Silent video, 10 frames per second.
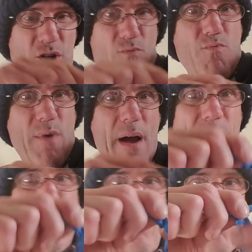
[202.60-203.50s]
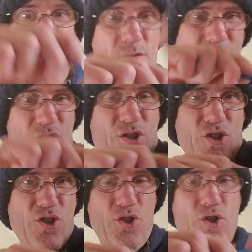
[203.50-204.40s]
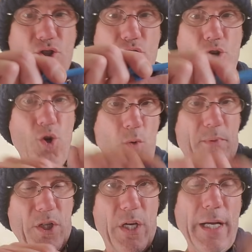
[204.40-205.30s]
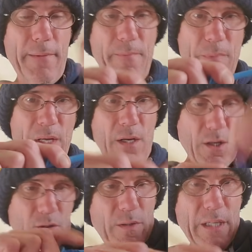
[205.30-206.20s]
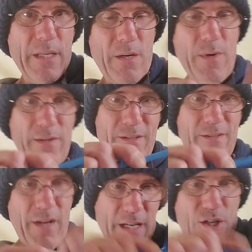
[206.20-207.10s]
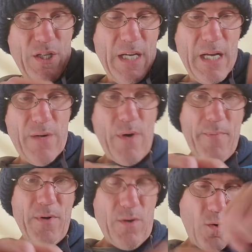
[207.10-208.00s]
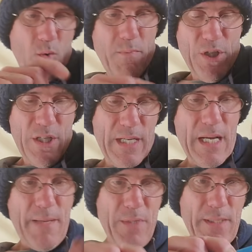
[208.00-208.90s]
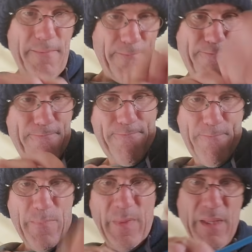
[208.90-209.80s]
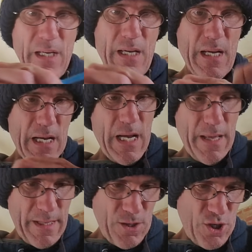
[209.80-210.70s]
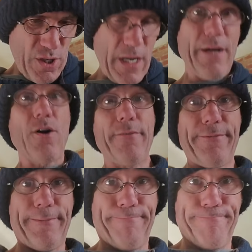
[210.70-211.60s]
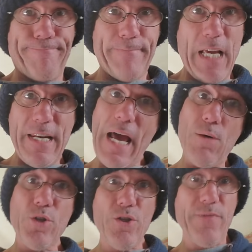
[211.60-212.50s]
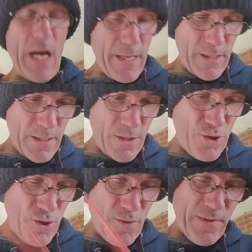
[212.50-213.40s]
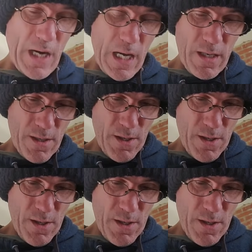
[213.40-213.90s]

to wrap that around super tight. So get that around as tight as you can, wrap it around a whole bunch of times, and then just tie it off. And now what you've got is you've got